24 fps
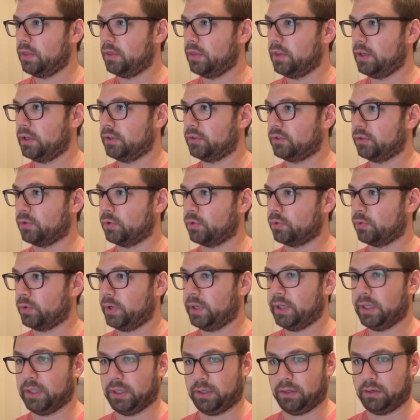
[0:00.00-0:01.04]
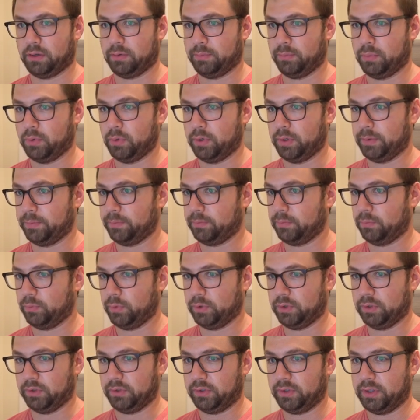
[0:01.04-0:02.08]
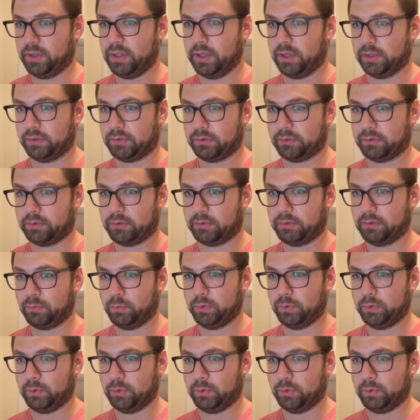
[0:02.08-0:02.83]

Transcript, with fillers: this greeting component, which is this,